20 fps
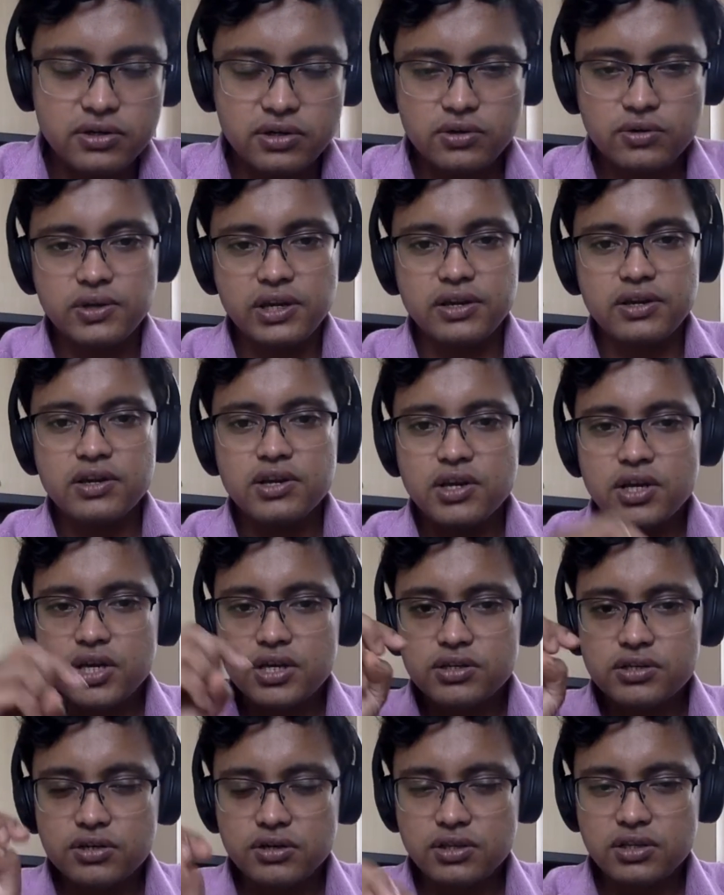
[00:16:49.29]
Okay,
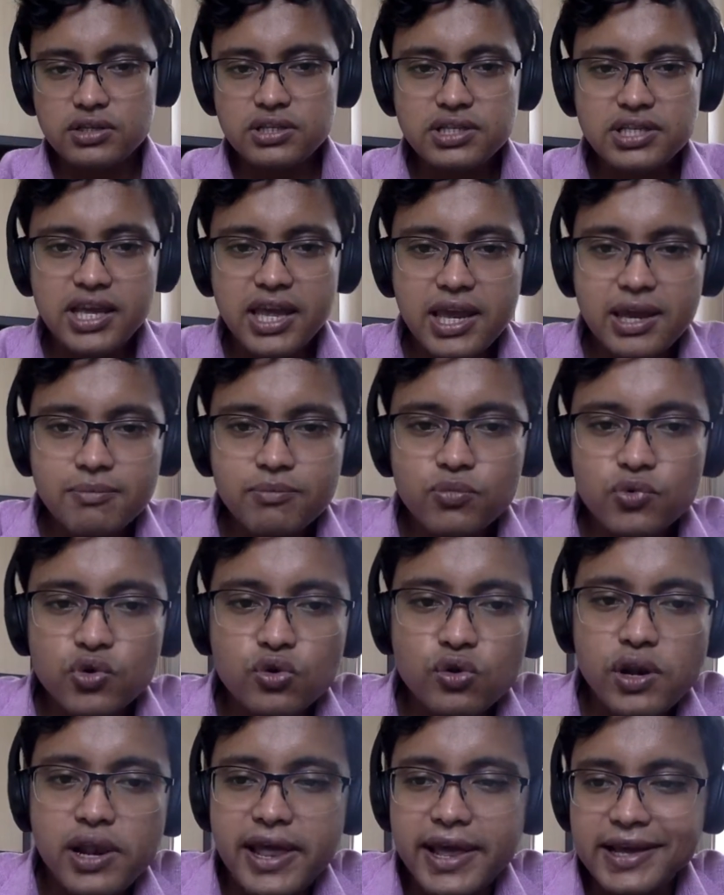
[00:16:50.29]
so the same
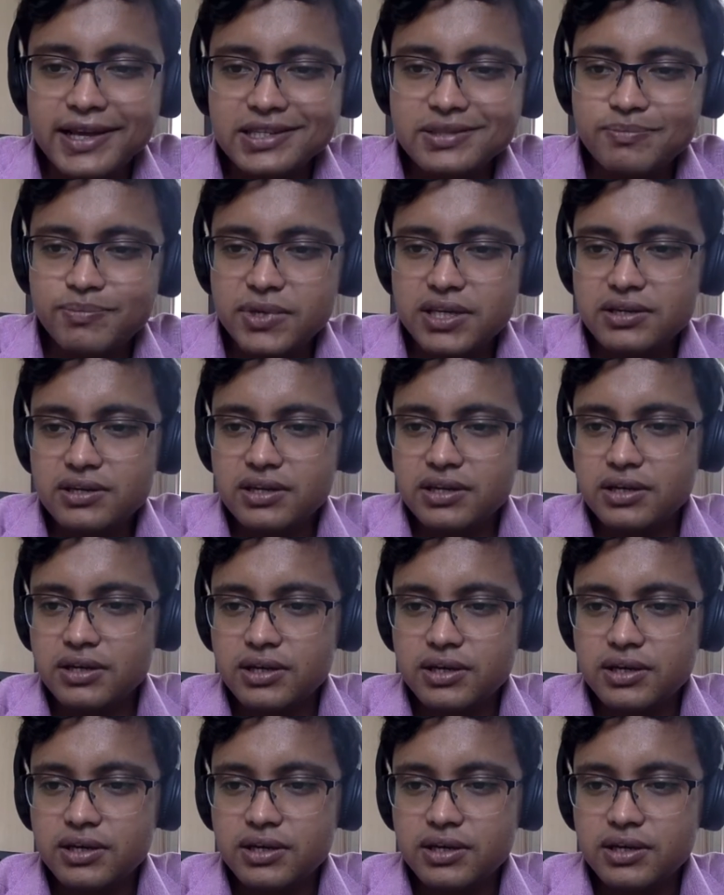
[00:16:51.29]
rule has been